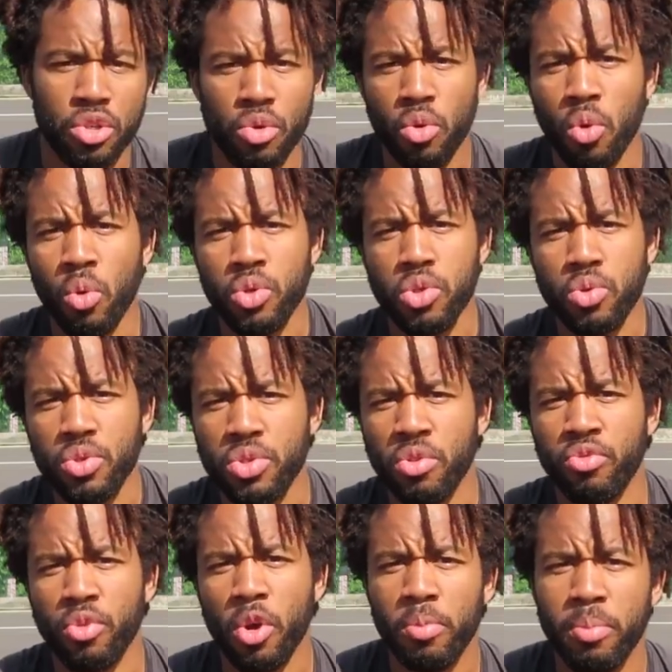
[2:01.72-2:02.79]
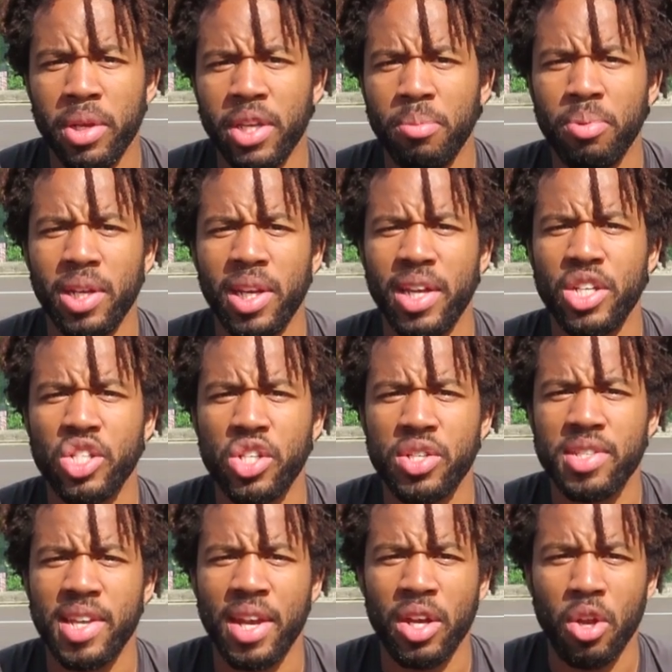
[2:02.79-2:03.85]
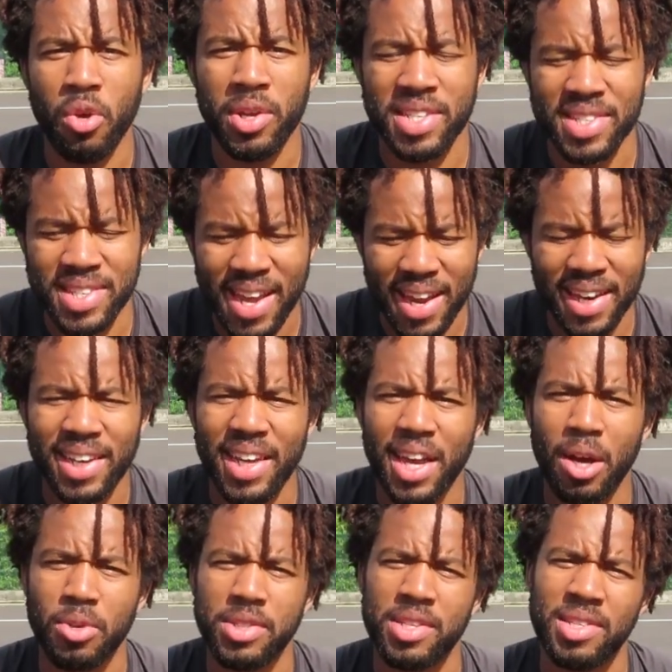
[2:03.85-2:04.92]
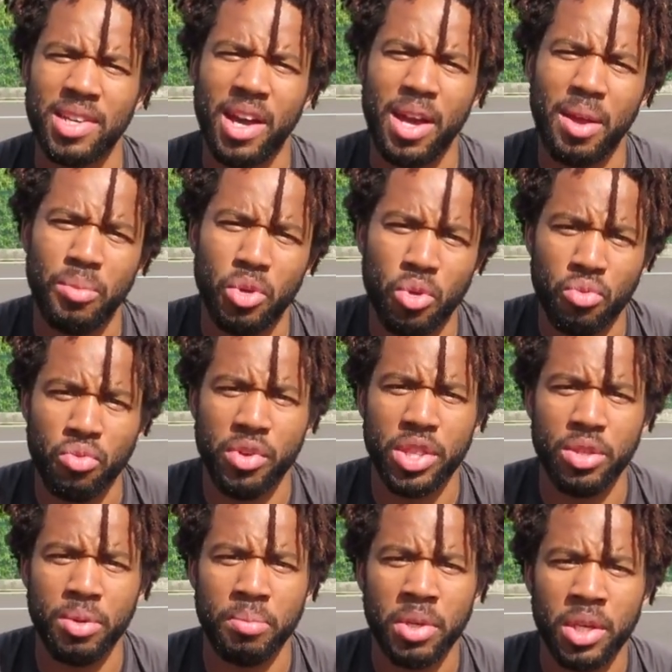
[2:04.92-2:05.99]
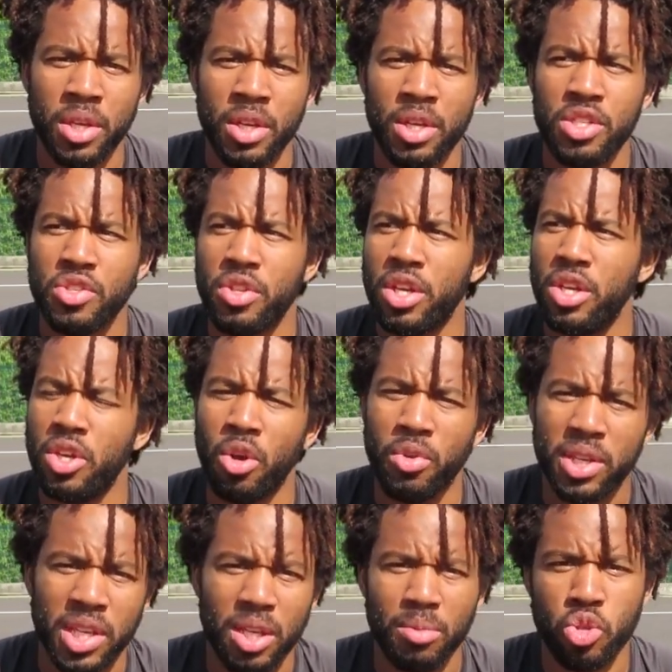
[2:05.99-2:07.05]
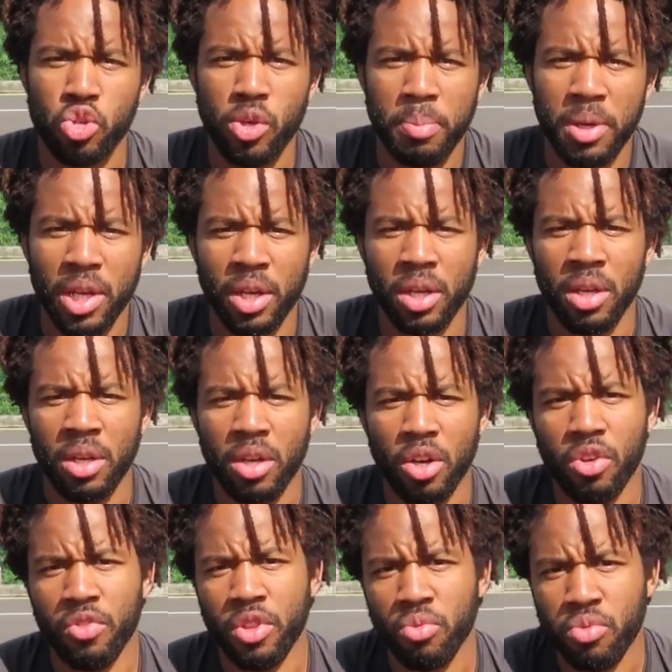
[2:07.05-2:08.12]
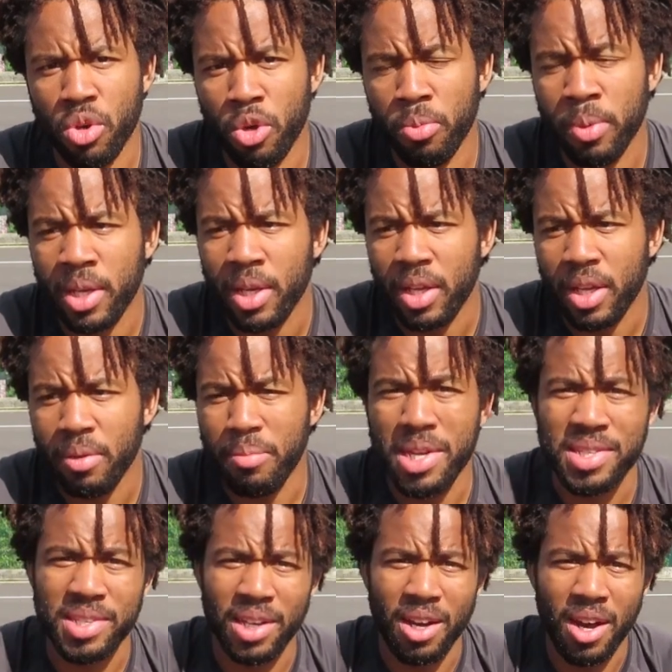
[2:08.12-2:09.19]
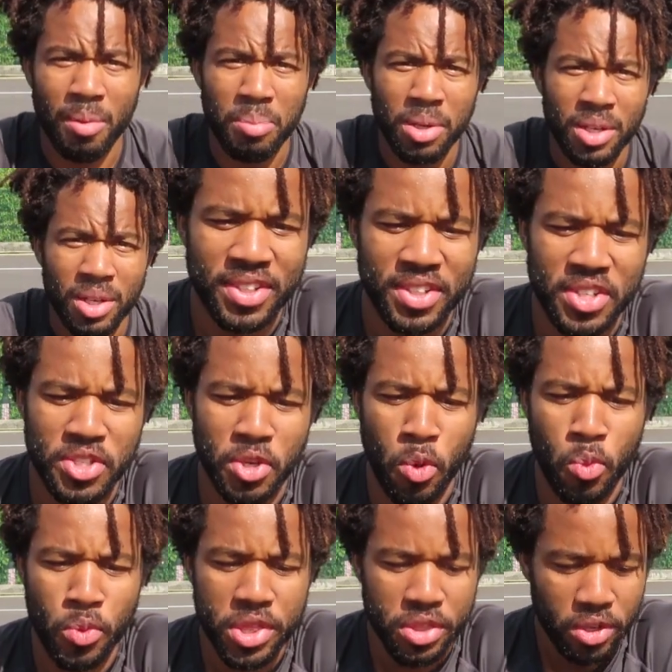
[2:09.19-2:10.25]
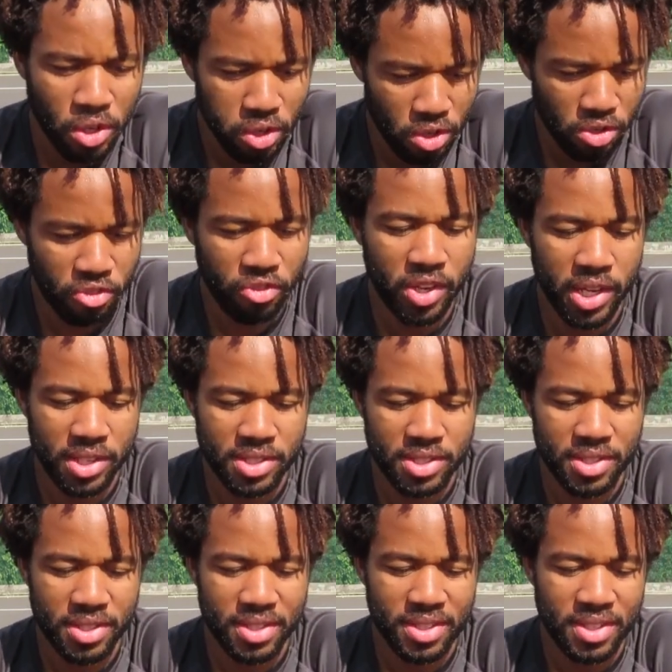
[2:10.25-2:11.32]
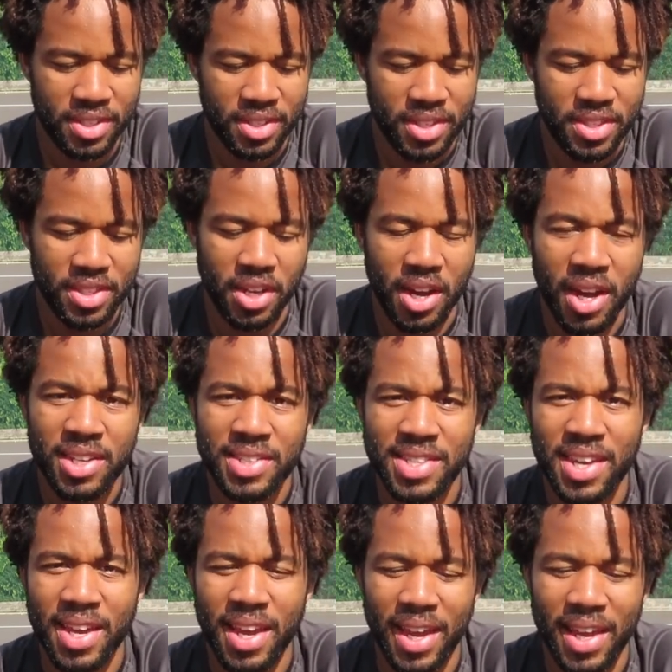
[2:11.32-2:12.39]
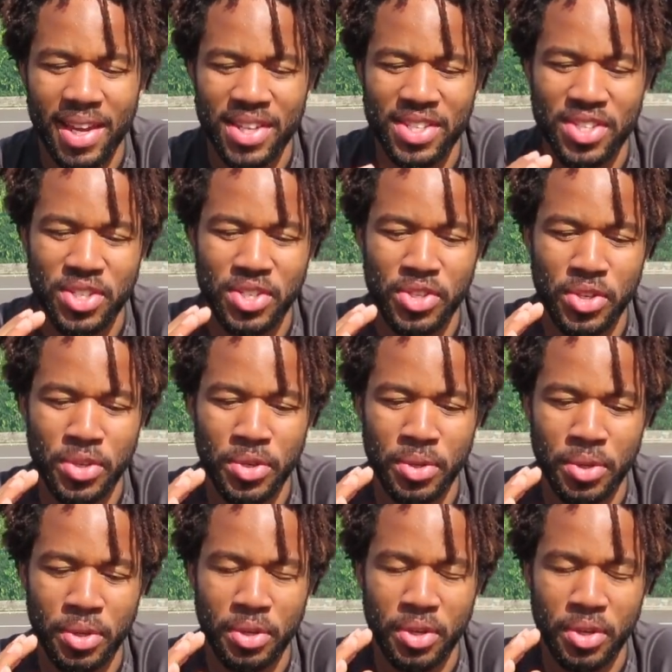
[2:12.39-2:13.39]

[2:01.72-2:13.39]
Do all sorts of rope manipulations and know exactly how to time your rhythm so that you don't keep tripping over the rope and messing up. So with the clock face, the idea is to